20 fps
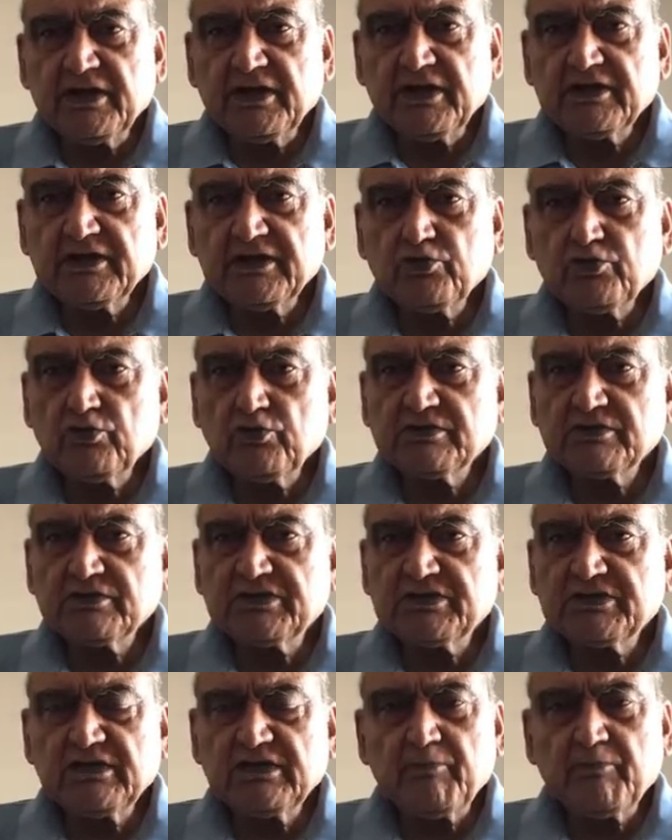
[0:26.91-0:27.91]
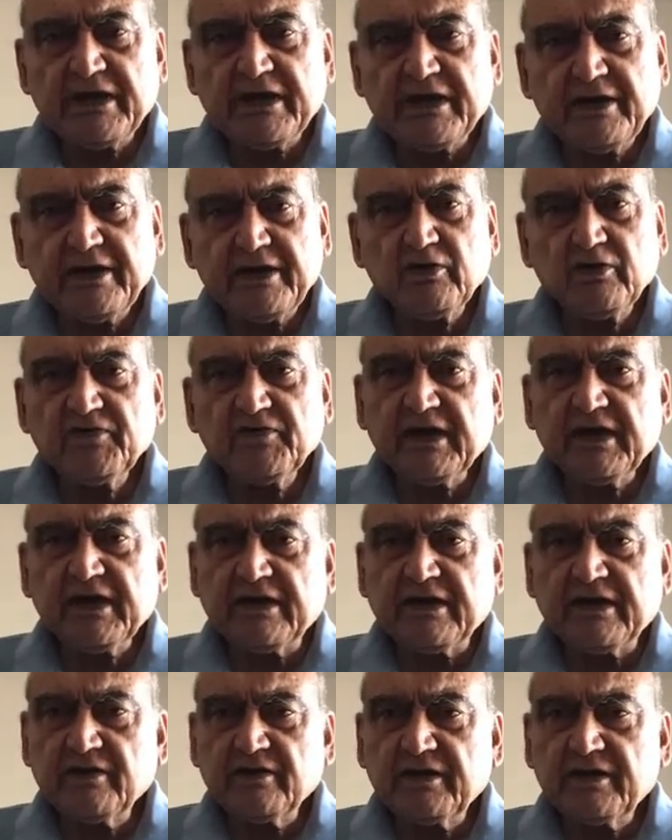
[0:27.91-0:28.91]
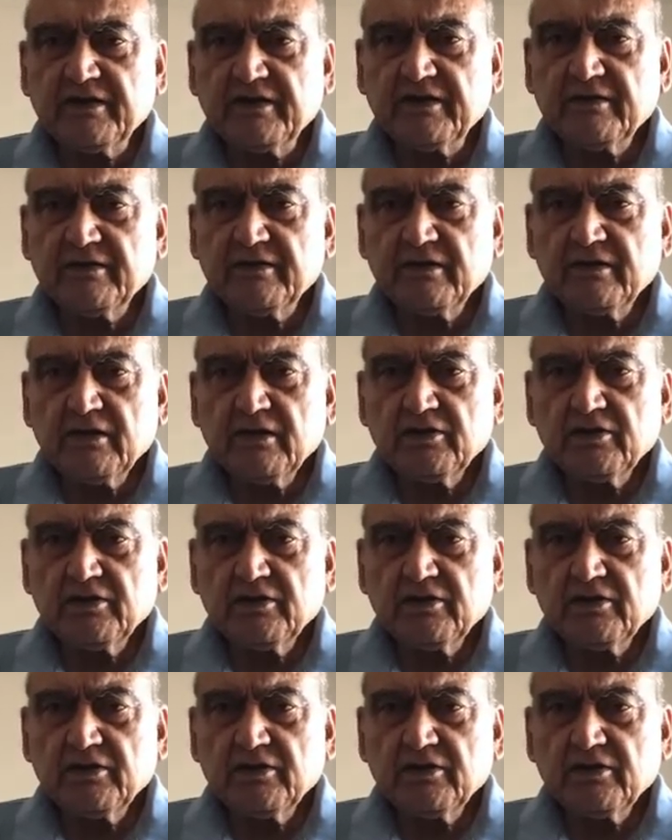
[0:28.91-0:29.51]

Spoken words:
they do not see the merit of the candidate.